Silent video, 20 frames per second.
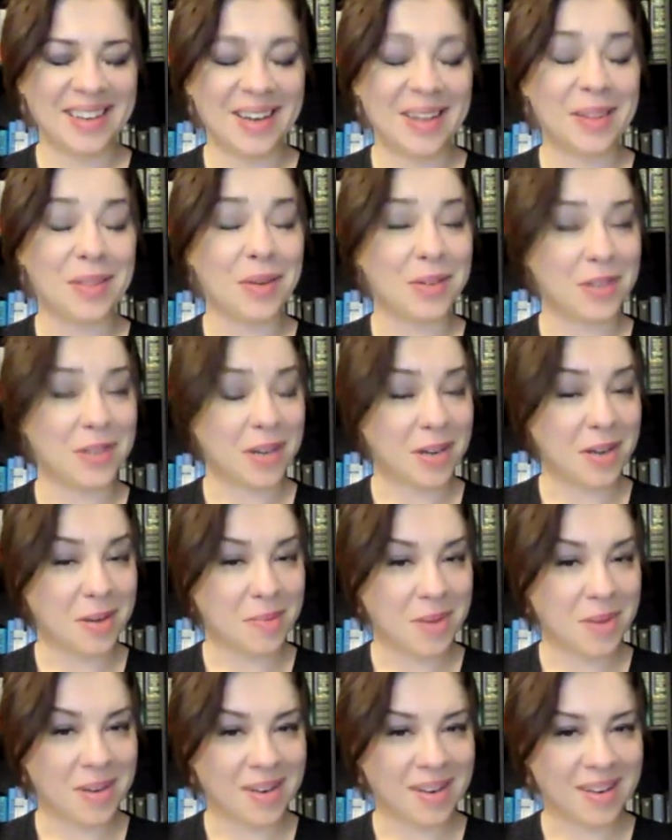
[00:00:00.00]
I thought I'd
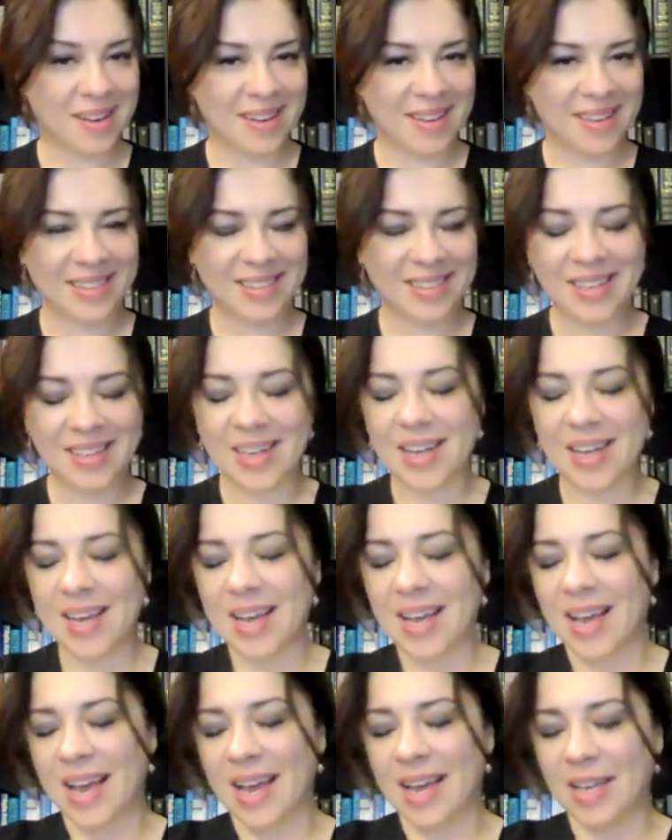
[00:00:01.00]
come online
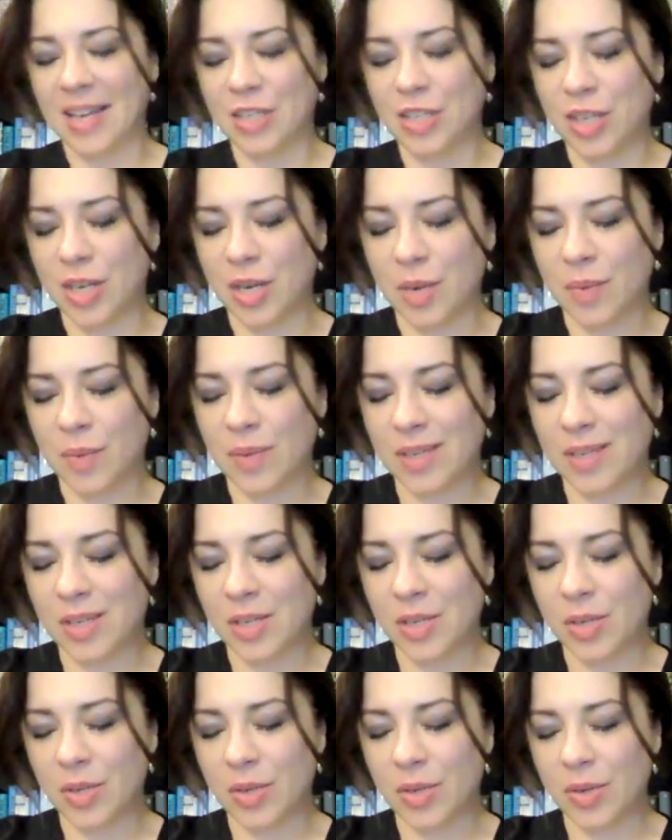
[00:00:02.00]
and share with
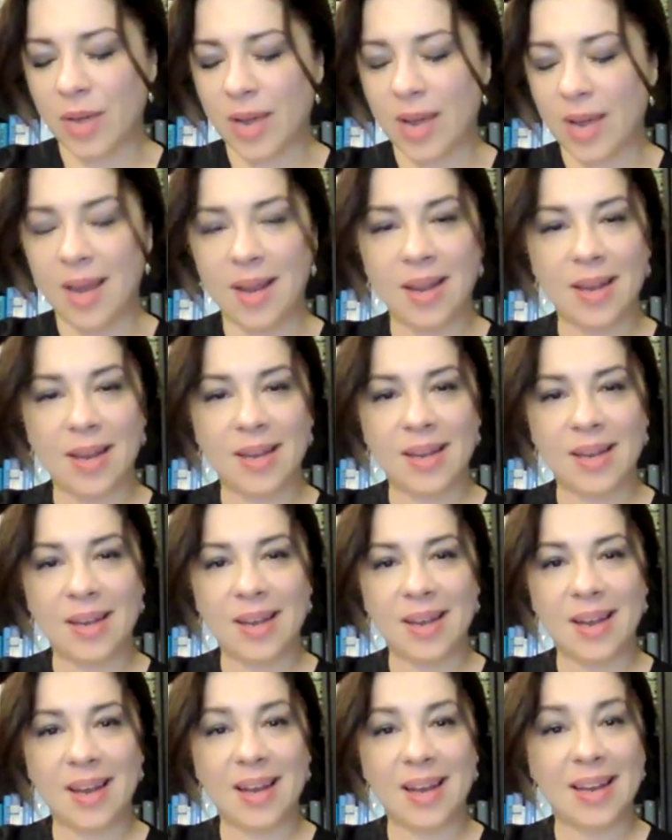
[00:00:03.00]
you a
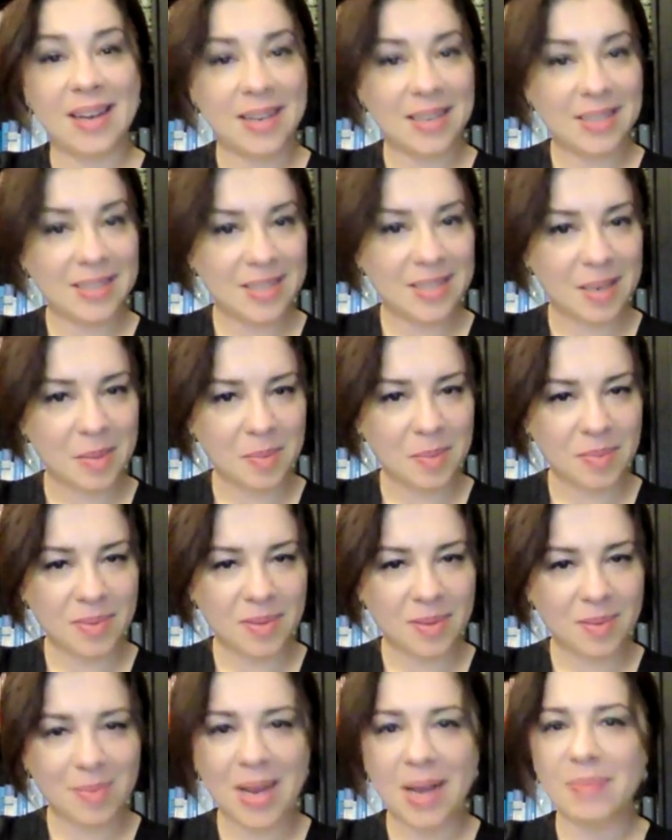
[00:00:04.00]
little tip,
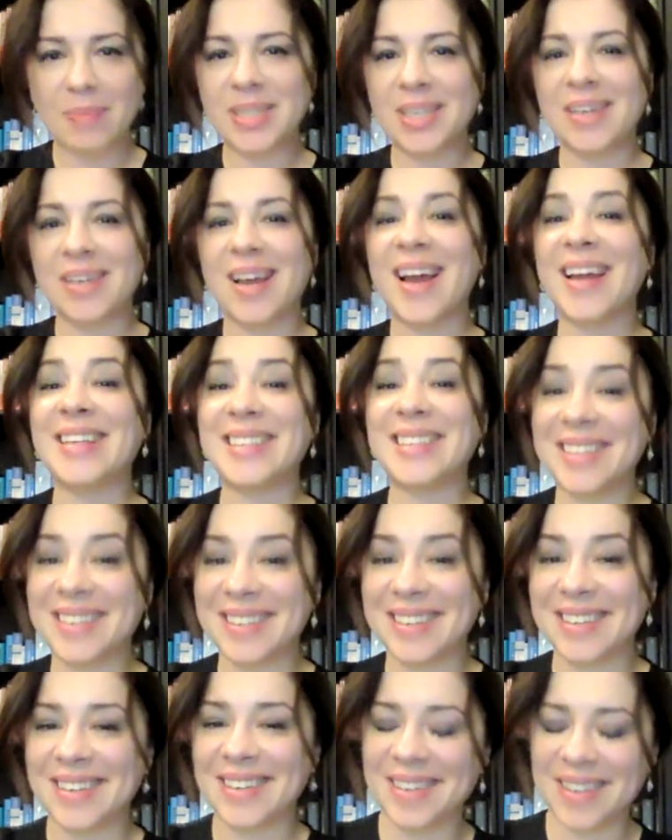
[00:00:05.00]
perhaps an
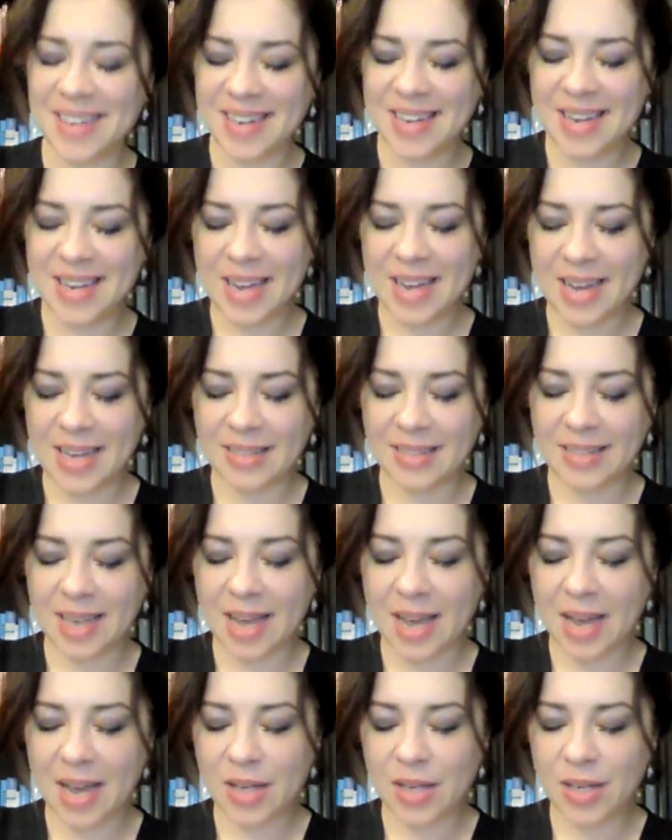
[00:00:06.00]
idea, as
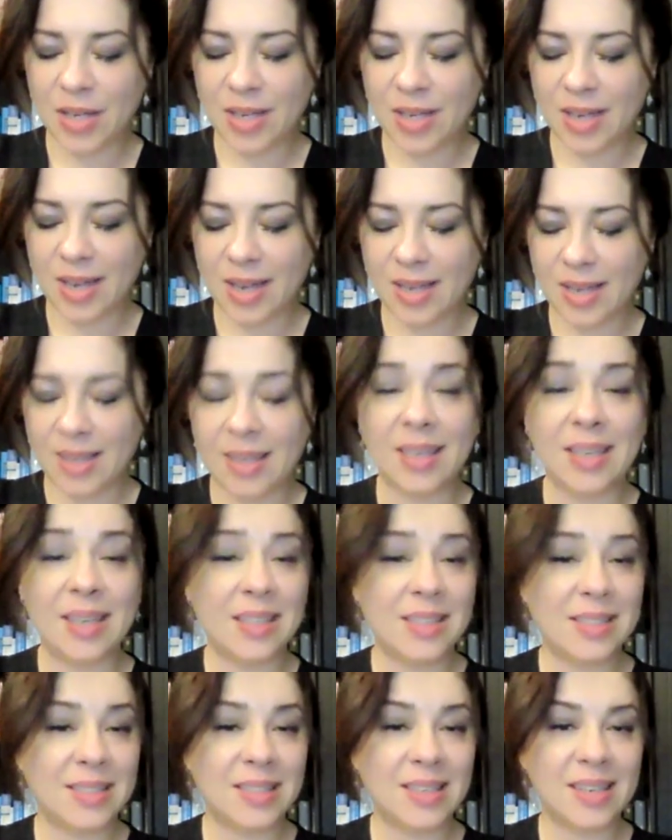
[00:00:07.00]
how you can
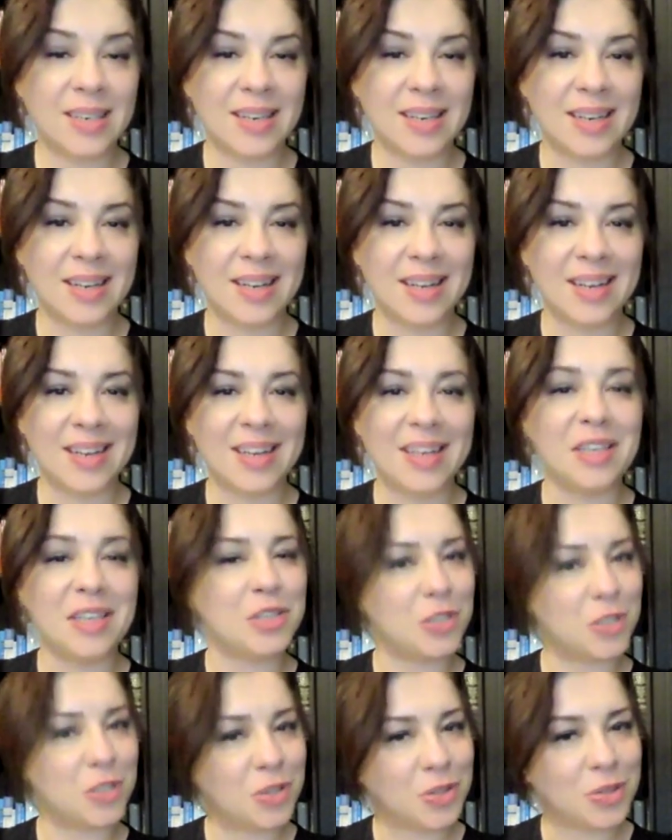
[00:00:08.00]
easily
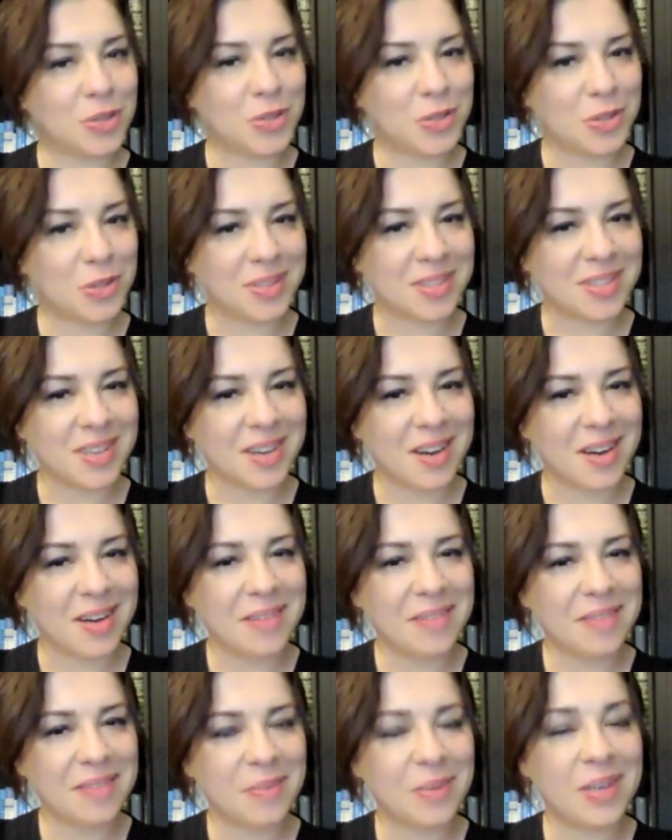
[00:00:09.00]
introduce
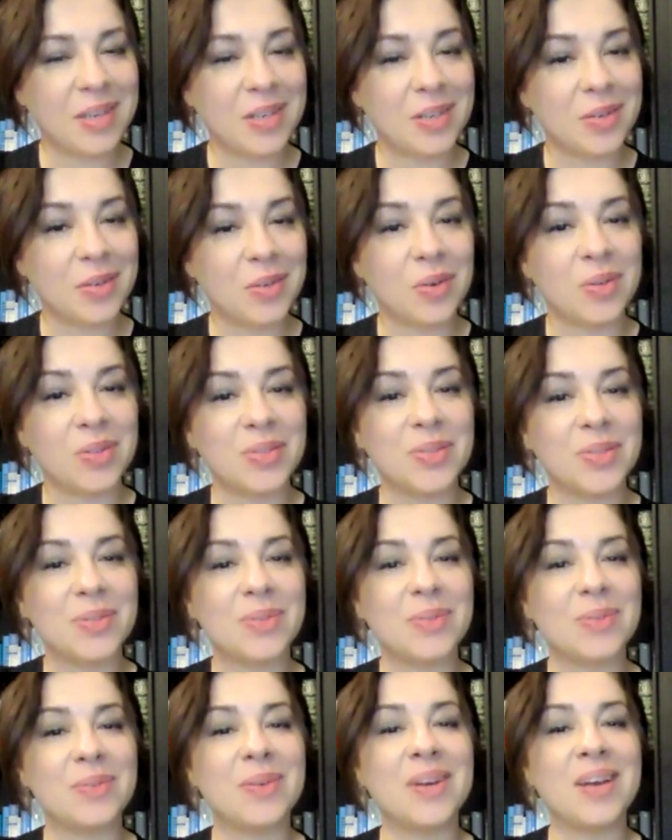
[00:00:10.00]
yourself when you go
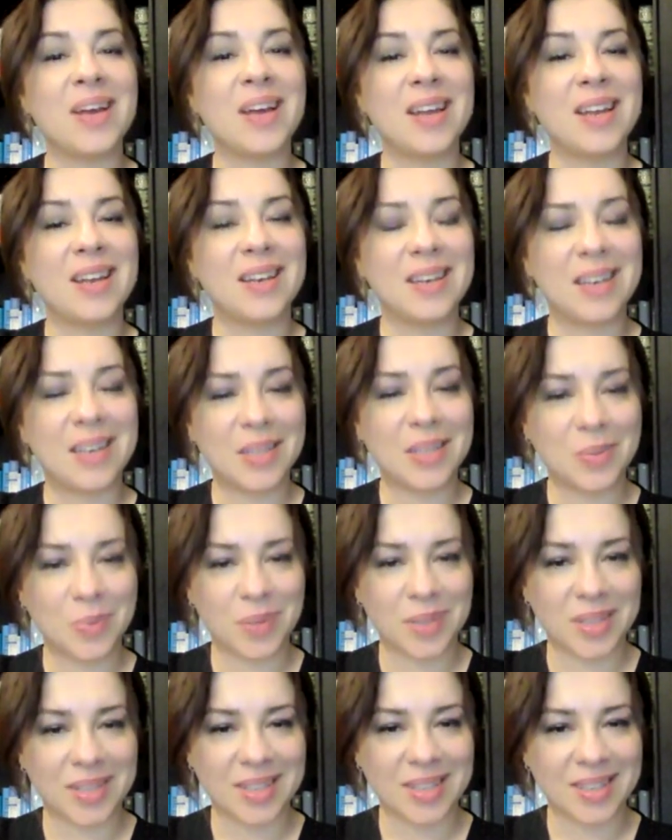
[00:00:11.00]
to
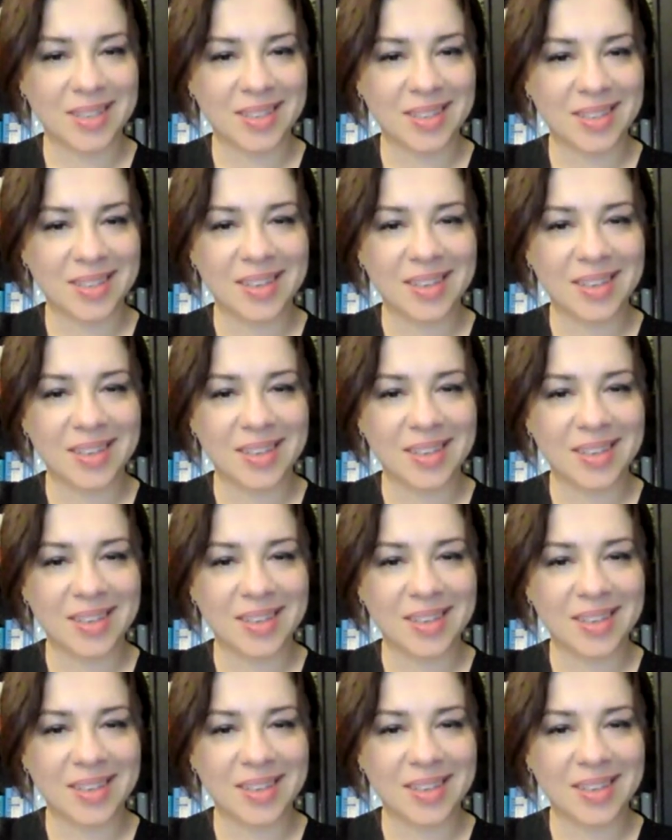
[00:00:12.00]
networking.